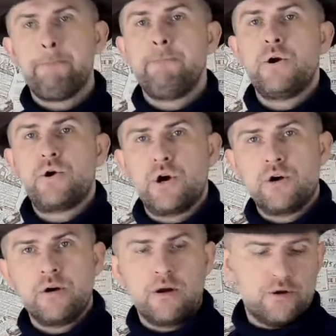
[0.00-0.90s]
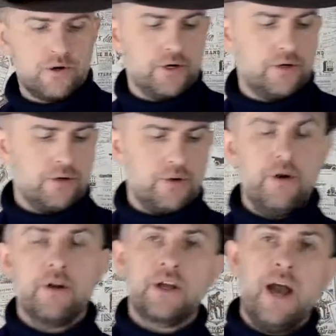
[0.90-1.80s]
mirror,
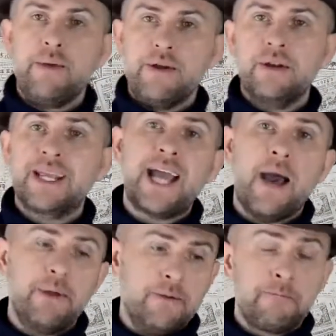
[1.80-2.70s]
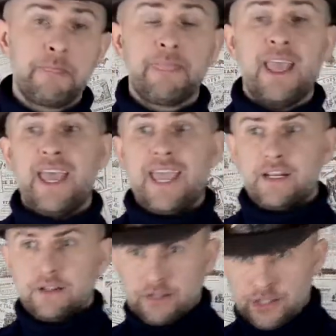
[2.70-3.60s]
common.
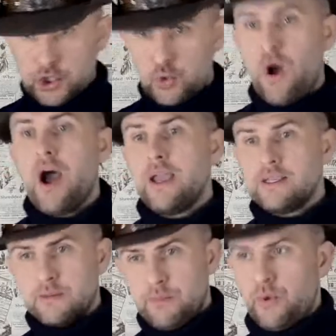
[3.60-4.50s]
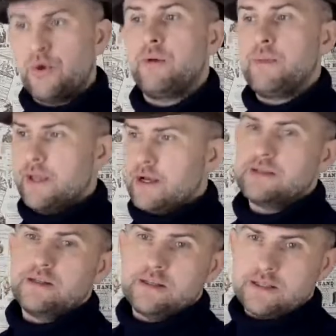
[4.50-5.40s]
And this schwa is important
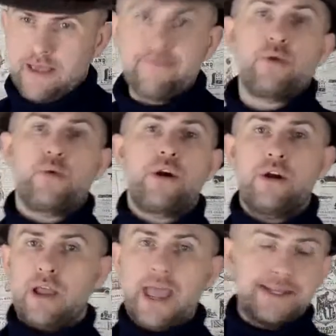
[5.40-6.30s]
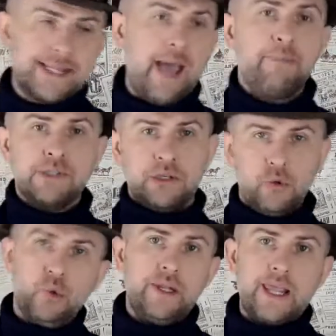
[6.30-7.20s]
because it's everywhere. It's
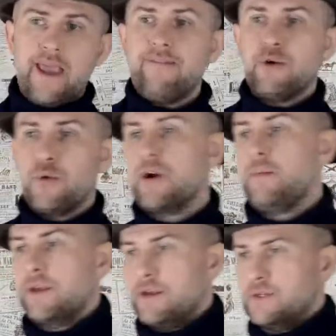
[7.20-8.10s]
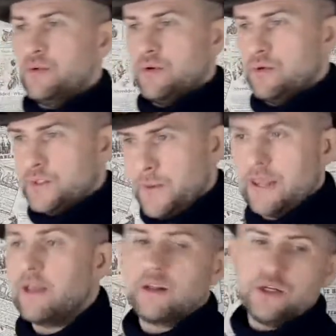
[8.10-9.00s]
absolutely everywhere, because when you
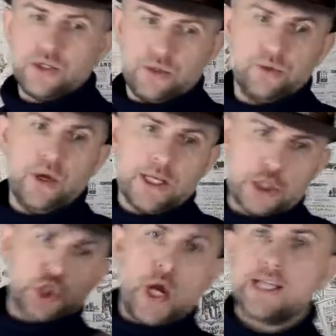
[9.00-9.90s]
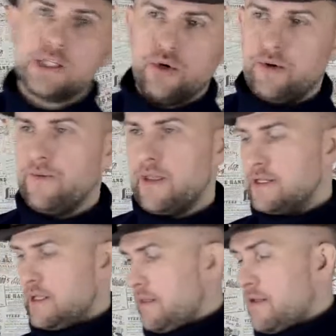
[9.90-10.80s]
speak English, you stress certain
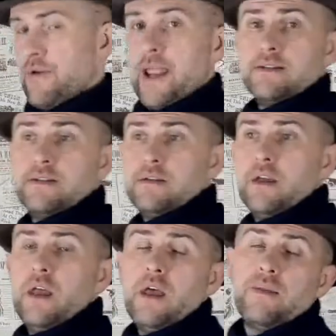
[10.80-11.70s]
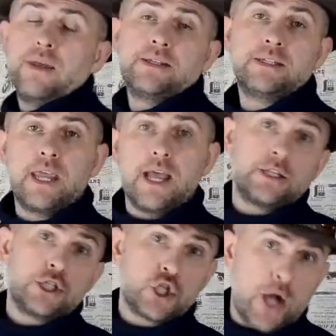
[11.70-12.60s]
things, and the rest, they stay
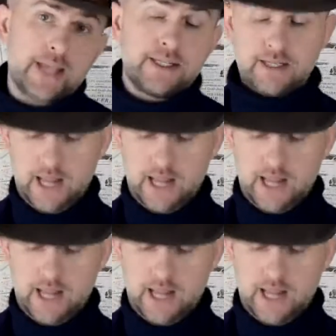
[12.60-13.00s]
unstressed,